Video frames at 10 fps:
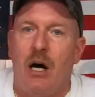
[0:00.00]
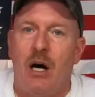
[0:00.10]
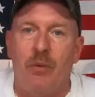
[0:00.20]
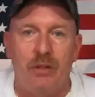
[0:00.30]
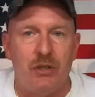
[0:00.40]

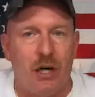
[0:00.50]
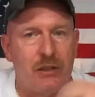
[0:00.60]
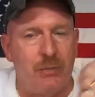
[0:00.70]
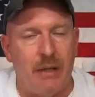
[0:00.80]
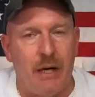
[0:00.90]
Uh, we
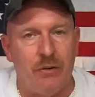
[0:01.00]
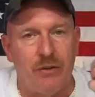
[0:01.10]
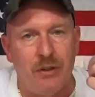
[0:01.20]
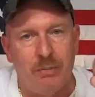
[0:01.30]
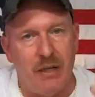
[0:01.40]
talked
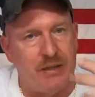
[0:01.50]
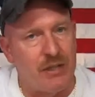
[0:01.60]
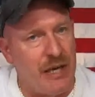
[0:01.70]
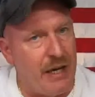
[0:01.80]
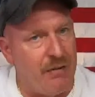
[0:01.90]
about the
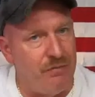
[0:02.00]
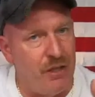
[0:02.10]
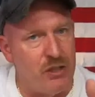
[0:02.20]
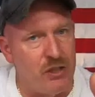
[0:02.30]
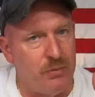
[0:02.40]
best canned
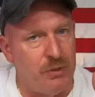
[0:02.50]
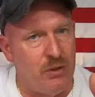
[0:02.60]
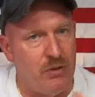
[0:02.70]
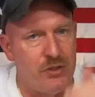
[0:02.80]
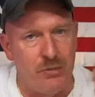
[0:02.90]

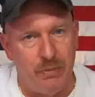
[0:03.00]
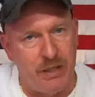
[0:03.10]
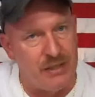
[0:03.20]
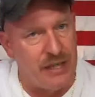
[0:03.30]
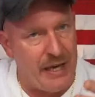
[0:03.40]
vegetables, the
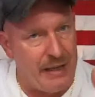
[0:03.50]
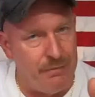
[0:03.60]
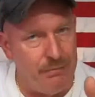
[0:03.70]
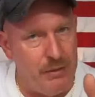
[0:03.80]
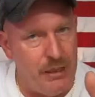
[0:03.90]
best
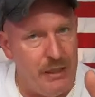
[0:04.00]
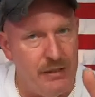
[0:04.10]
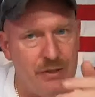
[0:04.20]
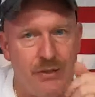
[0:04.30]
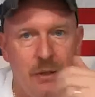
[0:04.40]
canned
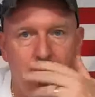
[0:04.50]
meats,